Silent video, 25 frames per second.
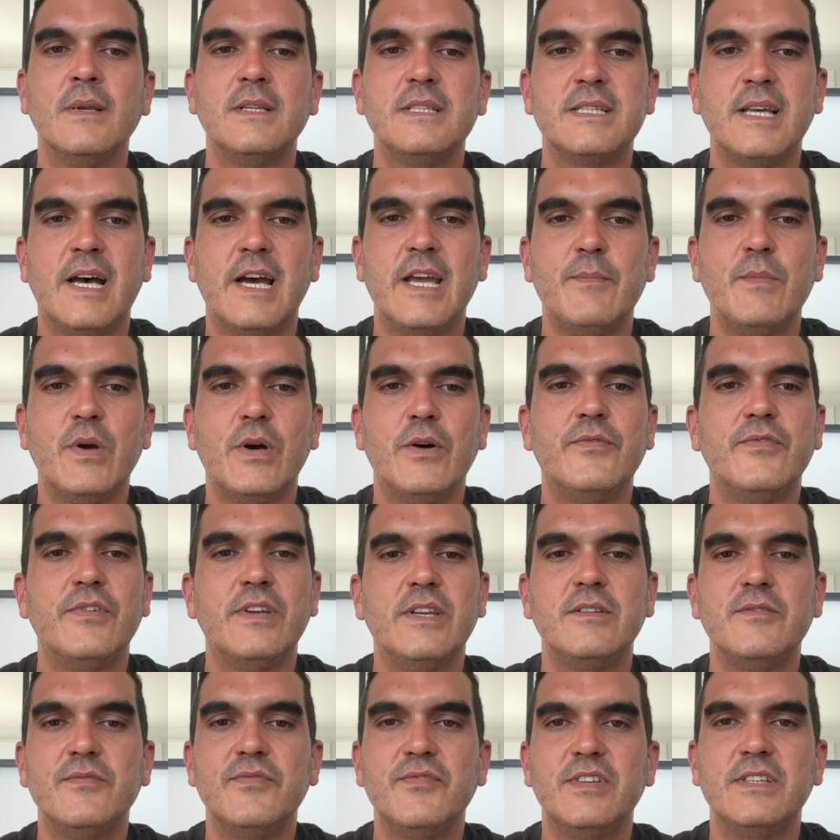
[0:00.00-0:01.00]
Time of
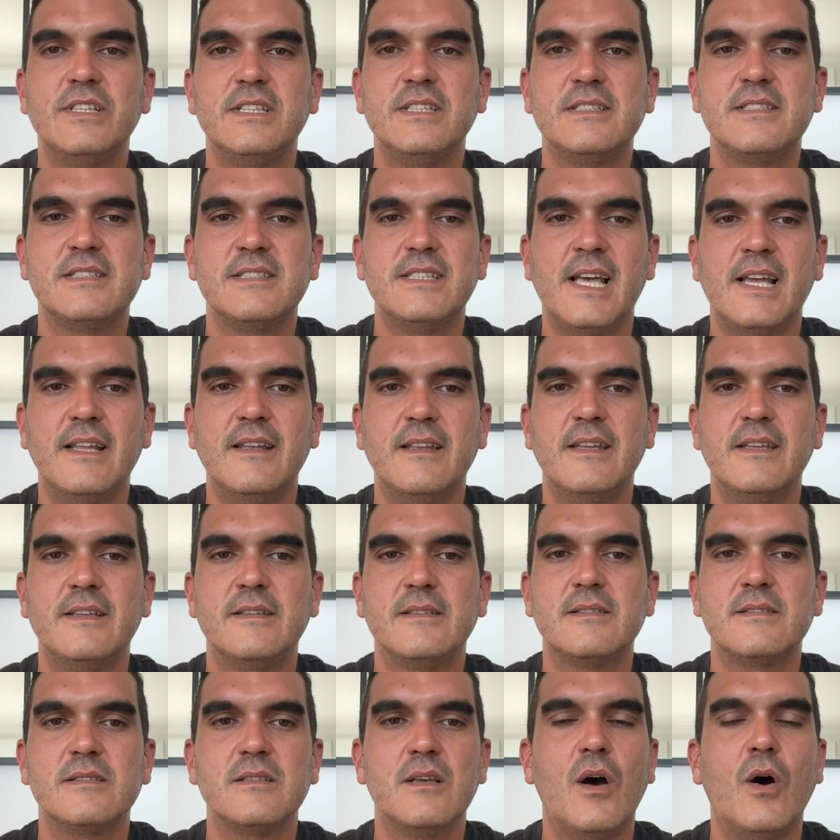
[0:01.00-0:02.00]
infinite
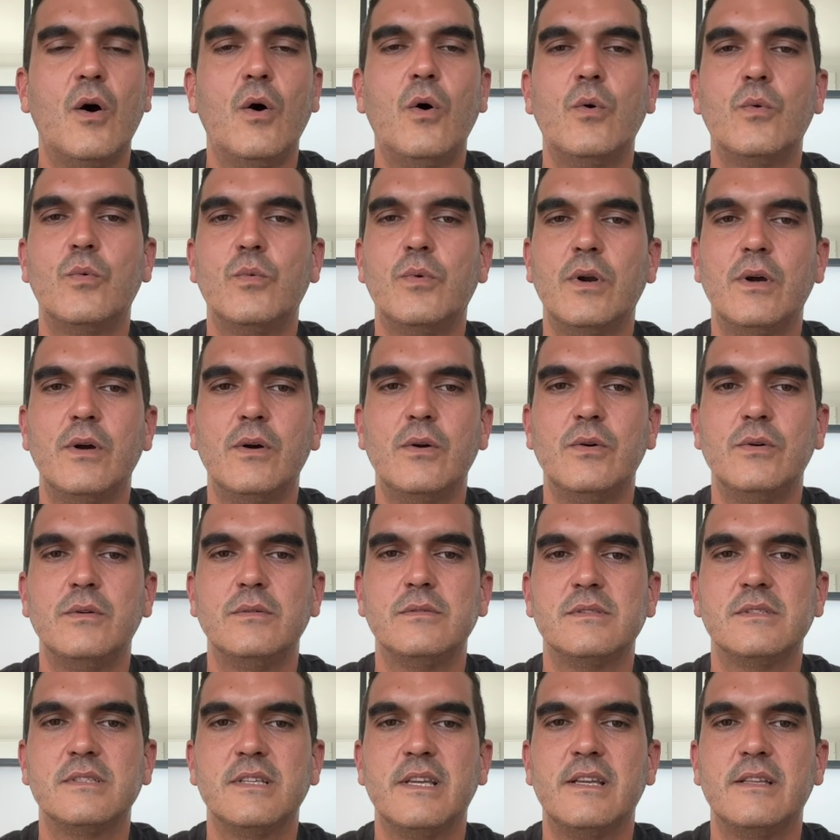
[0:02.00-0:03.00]
sadness, oh
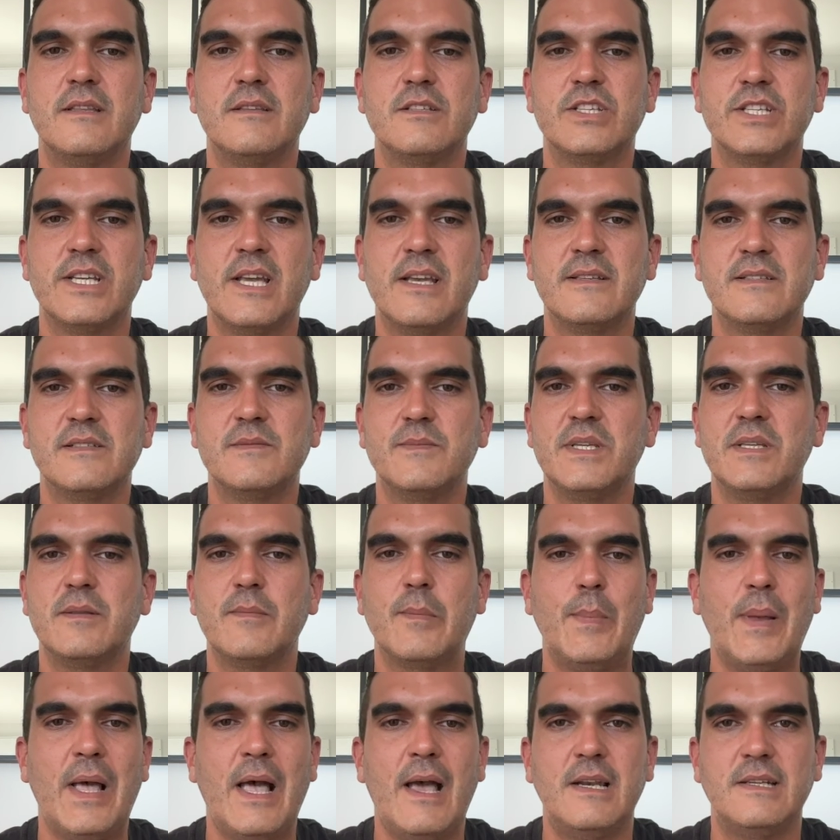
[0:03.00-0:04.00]
rose and
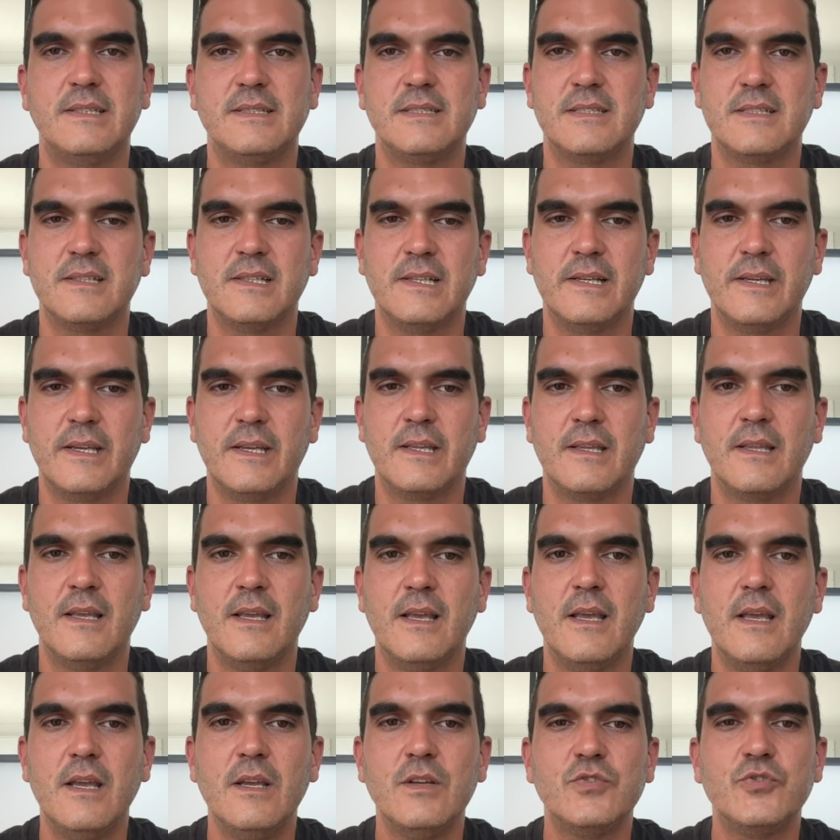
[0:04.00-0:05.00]
jasmine Palestine,
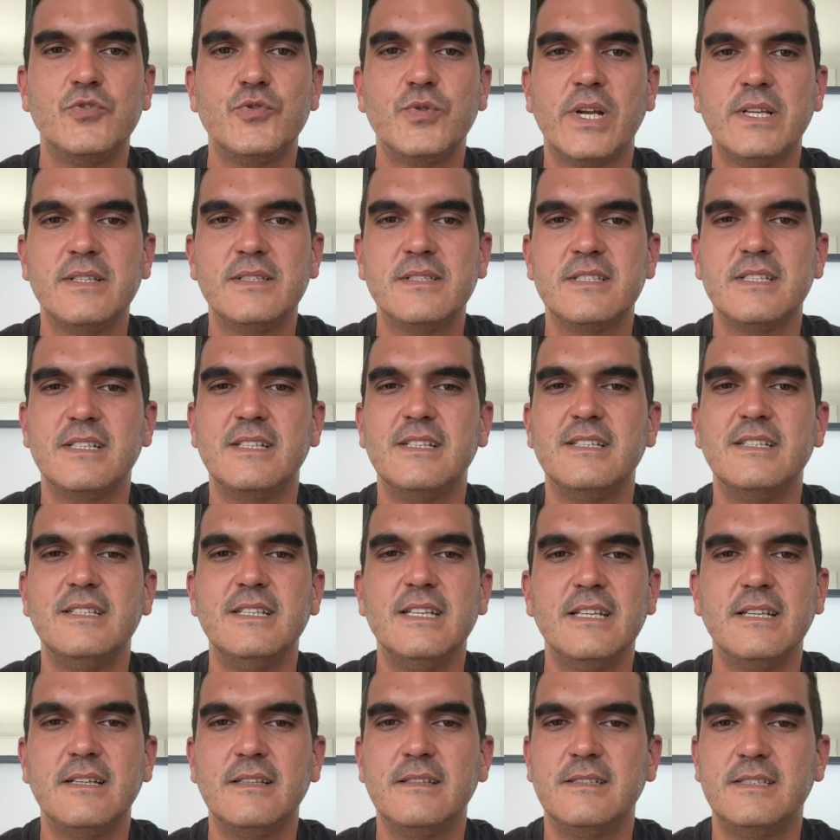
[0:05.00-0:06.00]
dressed
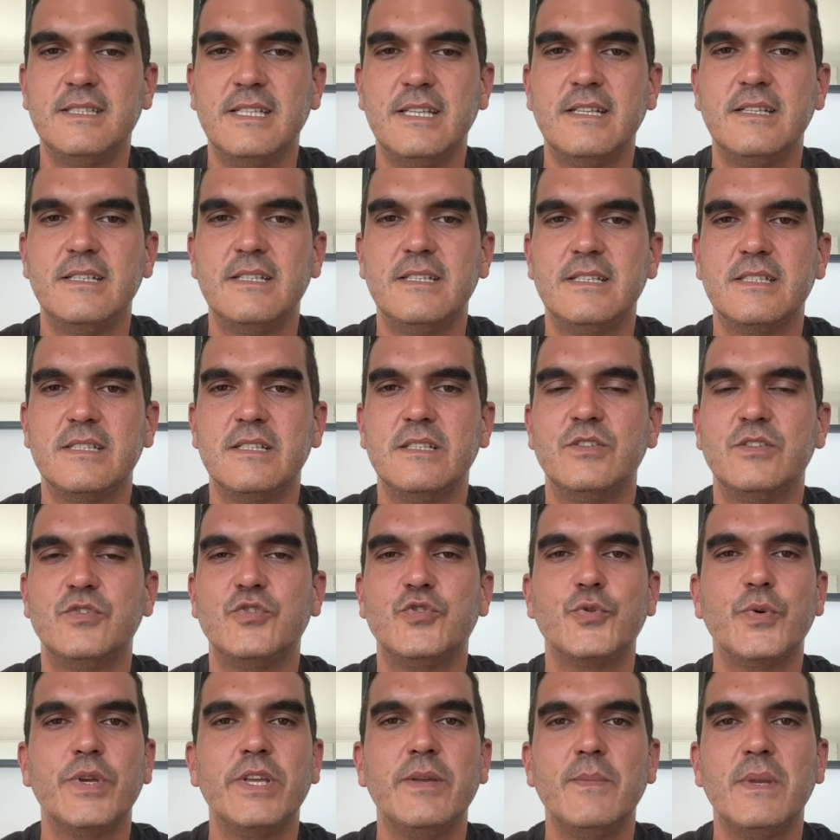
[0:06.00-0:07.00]
in dignity,
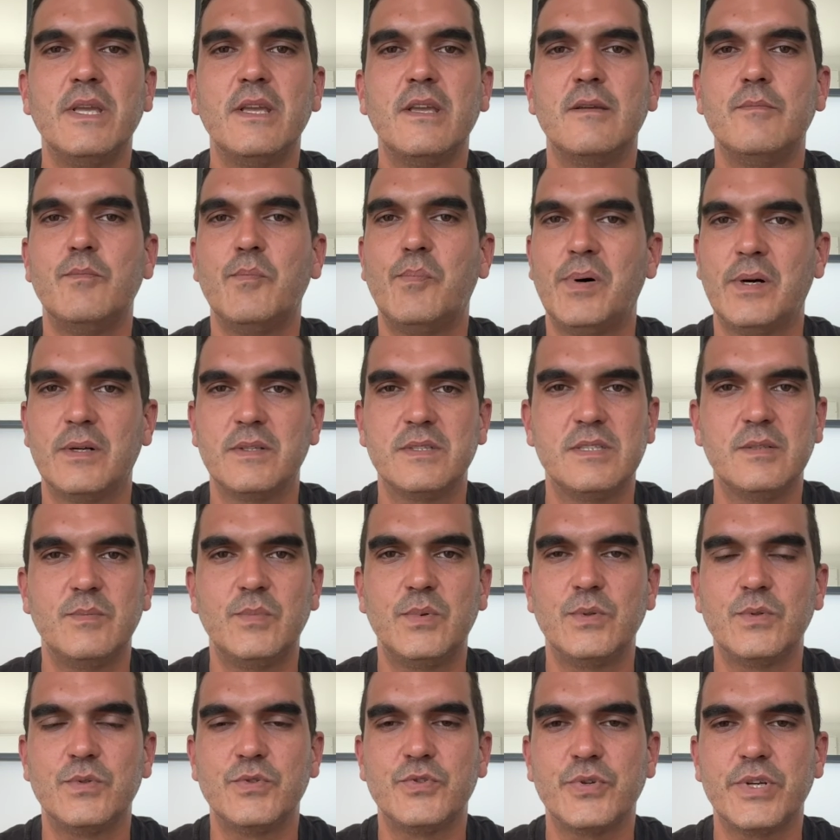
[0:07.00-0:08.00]
dreaming
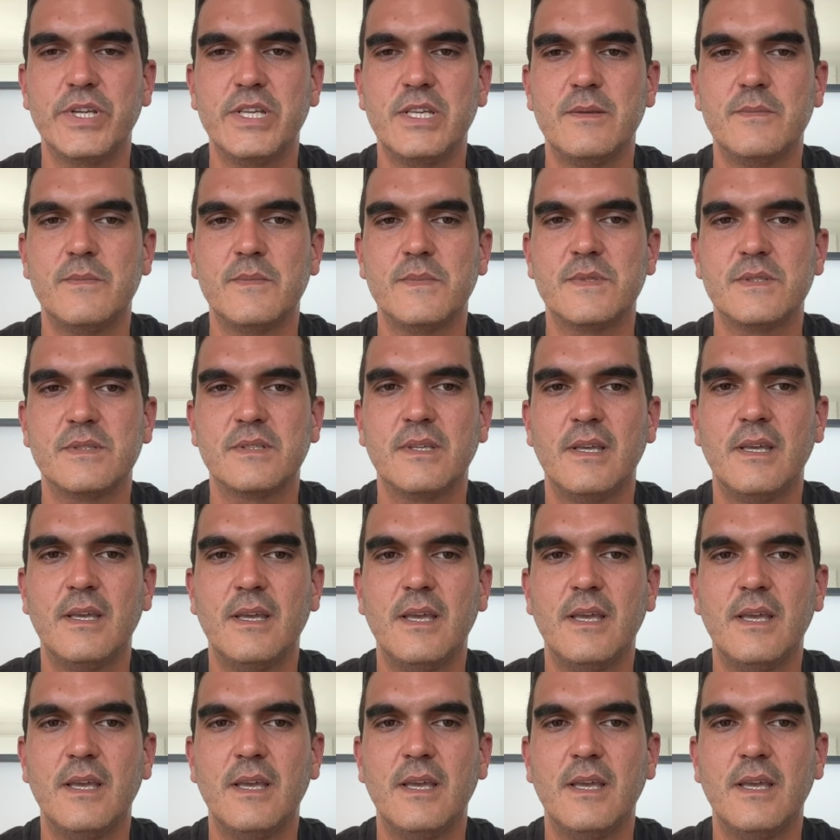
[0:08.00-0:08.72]
impossible dreams.